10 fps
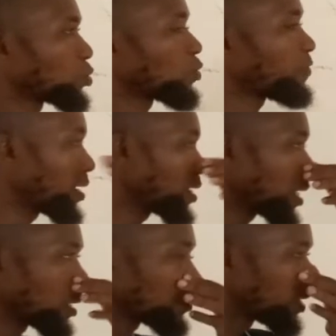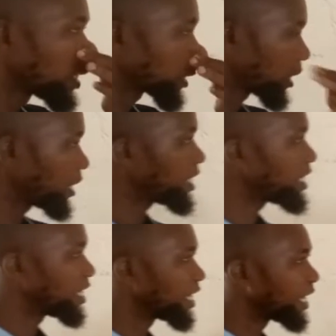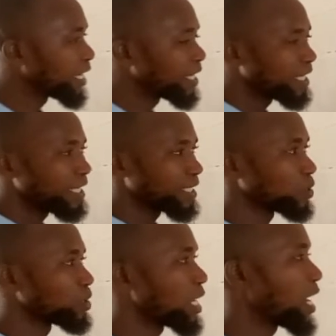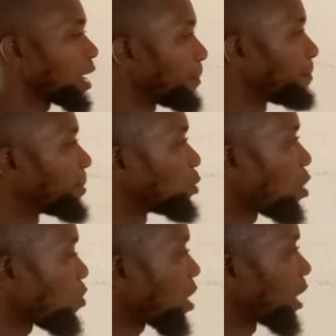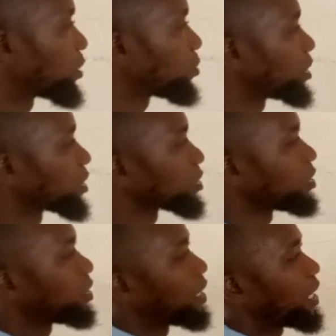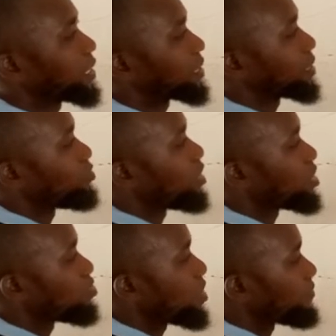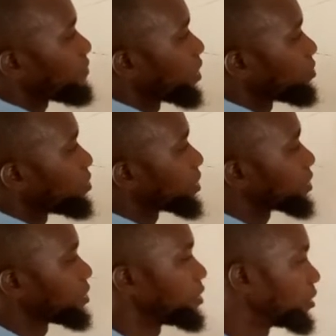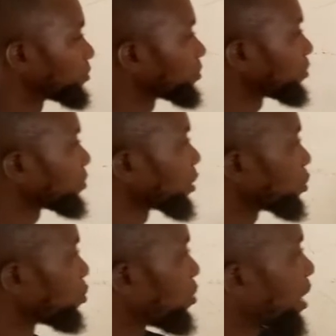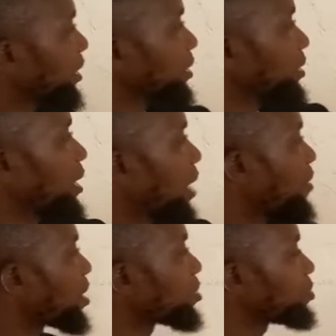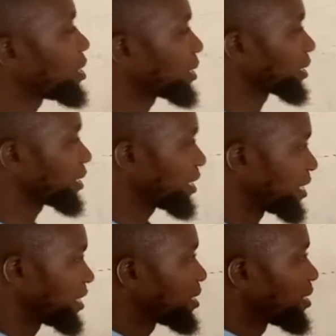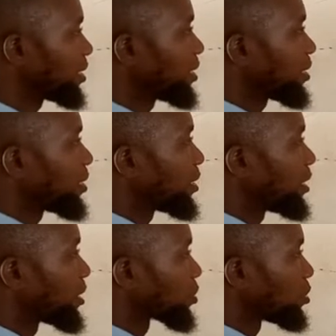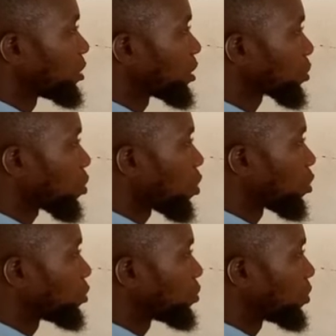to find an angle ACE here, so there what we can do is let's see where we have angle ACE. So we can say our angle ACE is on this chord